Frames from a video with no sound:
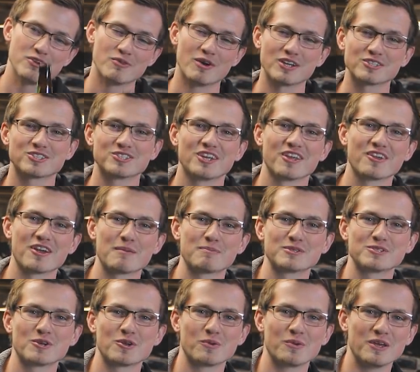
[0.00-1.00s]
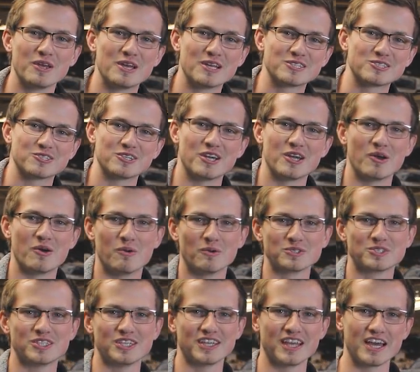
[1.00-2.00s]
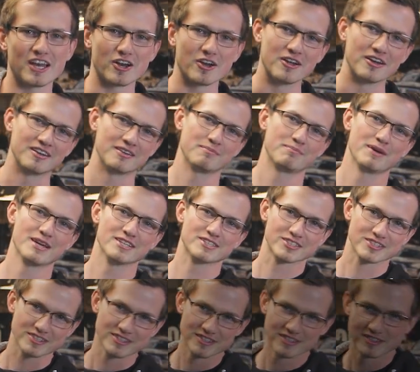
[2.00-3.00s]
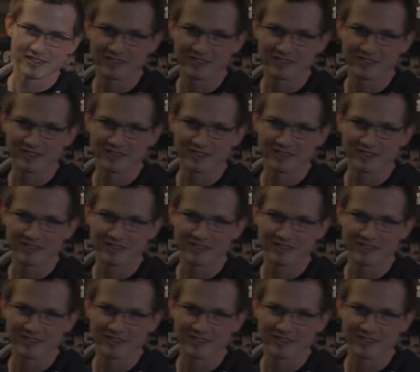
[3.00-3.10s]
you watched another episode of Wheel History. We'll see you later, peace.